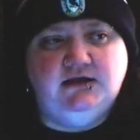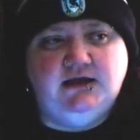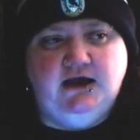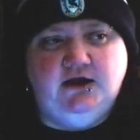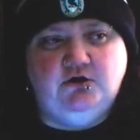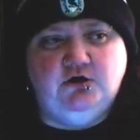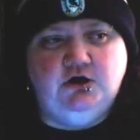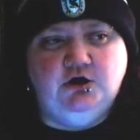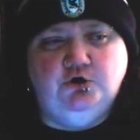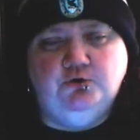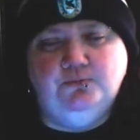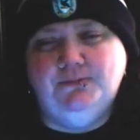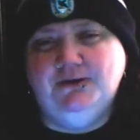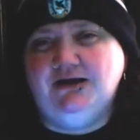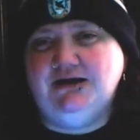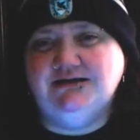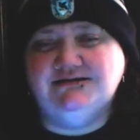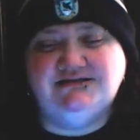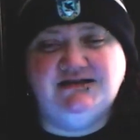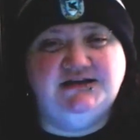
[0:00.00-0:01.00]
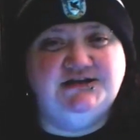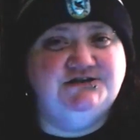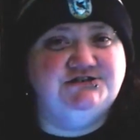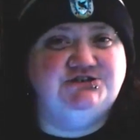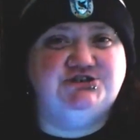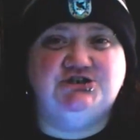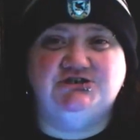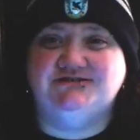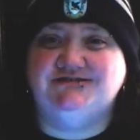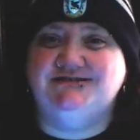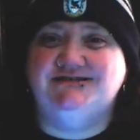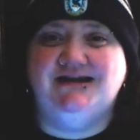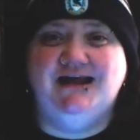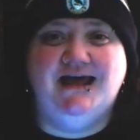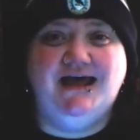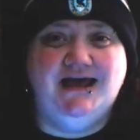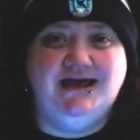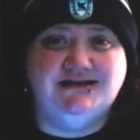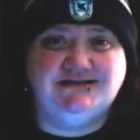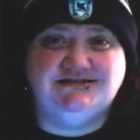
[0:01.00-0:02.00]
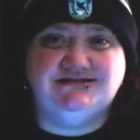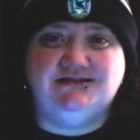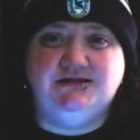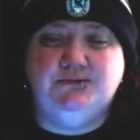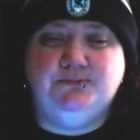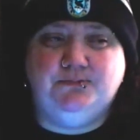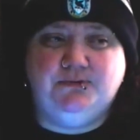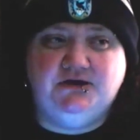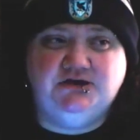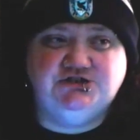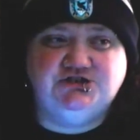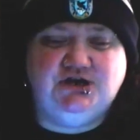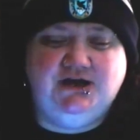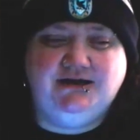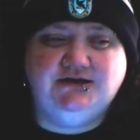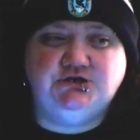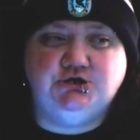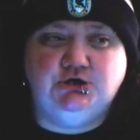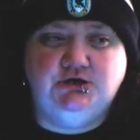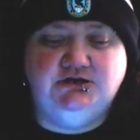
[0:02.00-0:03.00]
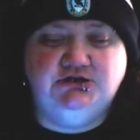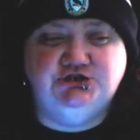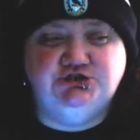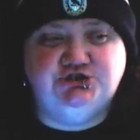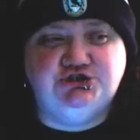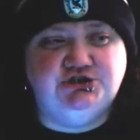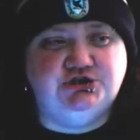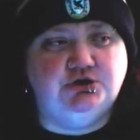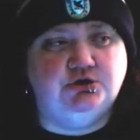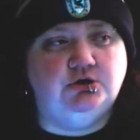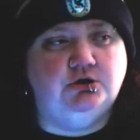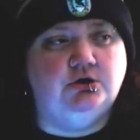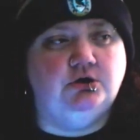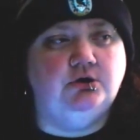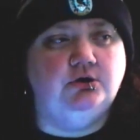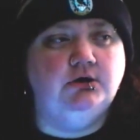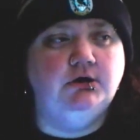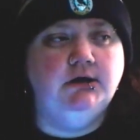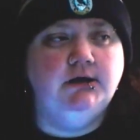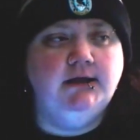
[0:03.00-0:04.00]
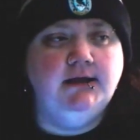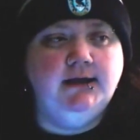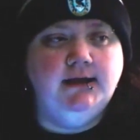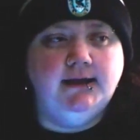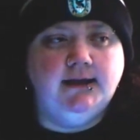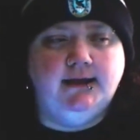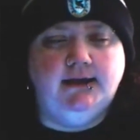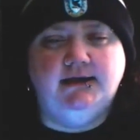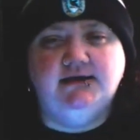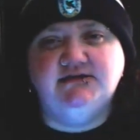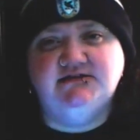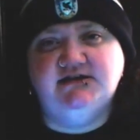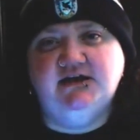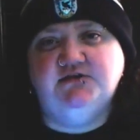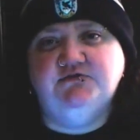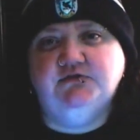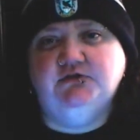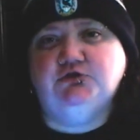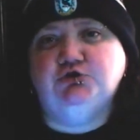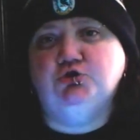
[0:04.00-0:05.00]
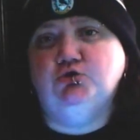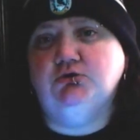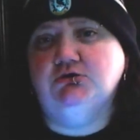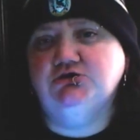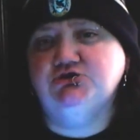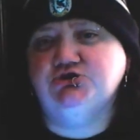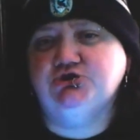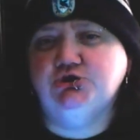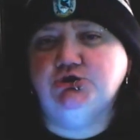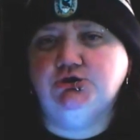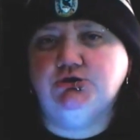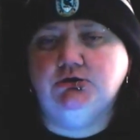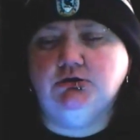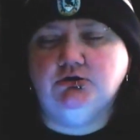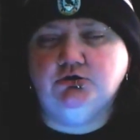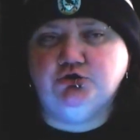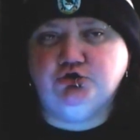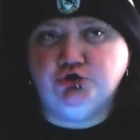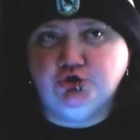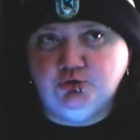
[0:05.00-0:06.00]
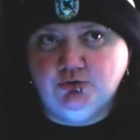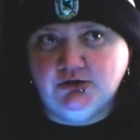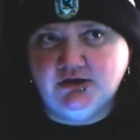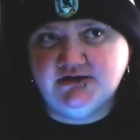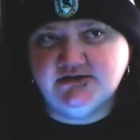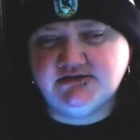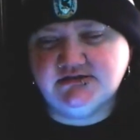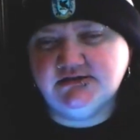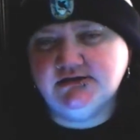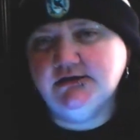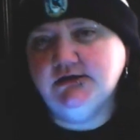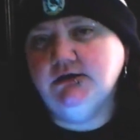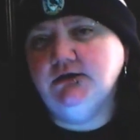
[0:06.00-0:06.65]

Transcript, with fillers: Gary Oldman, because he is just an excellent British actor in general and David Thewlis, Thewlis,